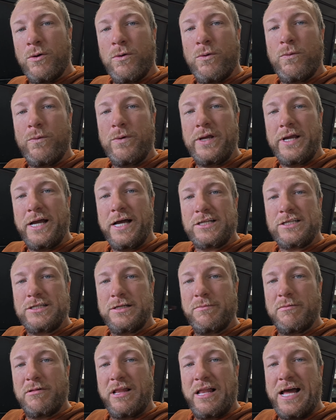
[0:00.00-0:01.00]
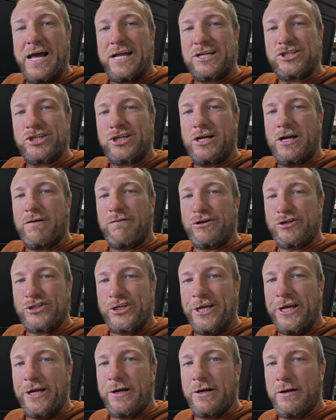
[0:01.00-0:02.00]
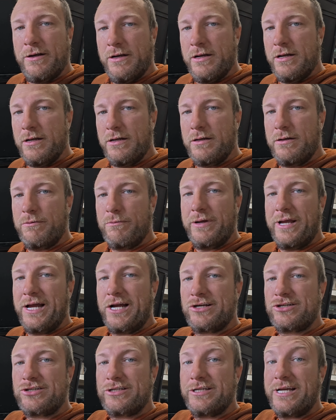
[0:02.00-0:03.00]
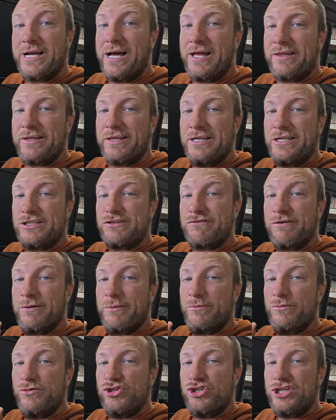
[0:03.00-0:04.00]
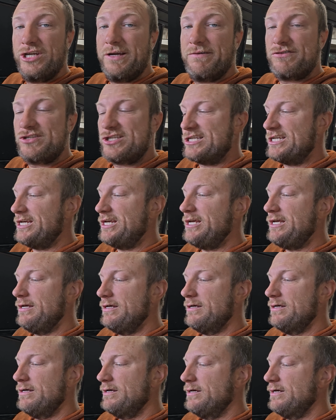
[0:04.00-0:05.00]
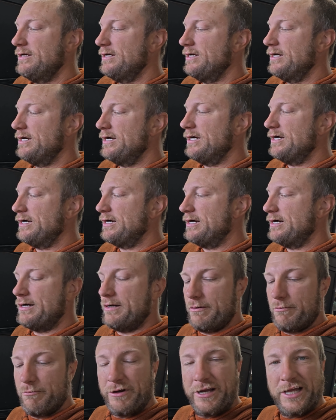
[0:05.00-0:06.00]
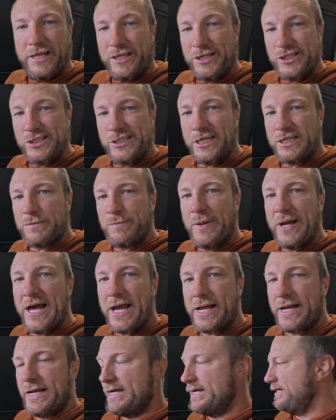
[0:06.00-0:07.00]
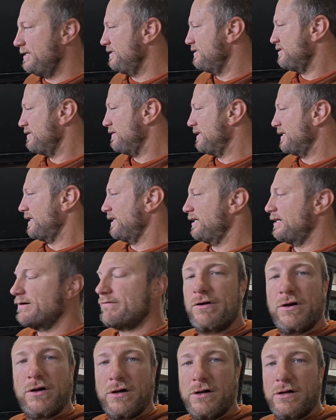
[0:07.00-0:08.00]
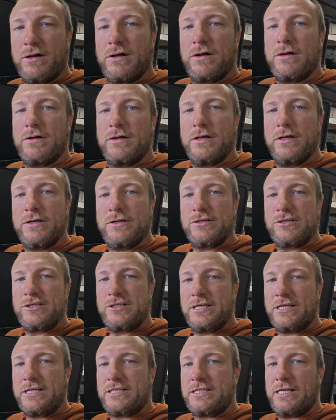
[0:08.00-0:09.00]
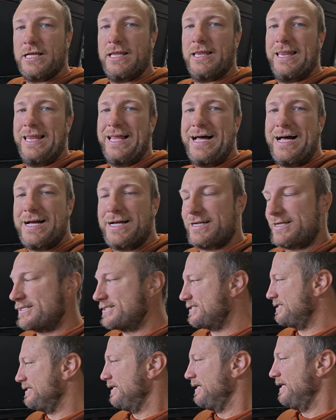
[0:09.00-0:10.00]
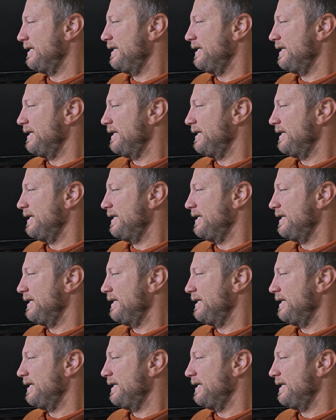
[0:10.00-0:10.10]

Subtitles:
we got some latch covers here. We actually got these from GFC. We got the 6-pack, so I can cover all 6 locks,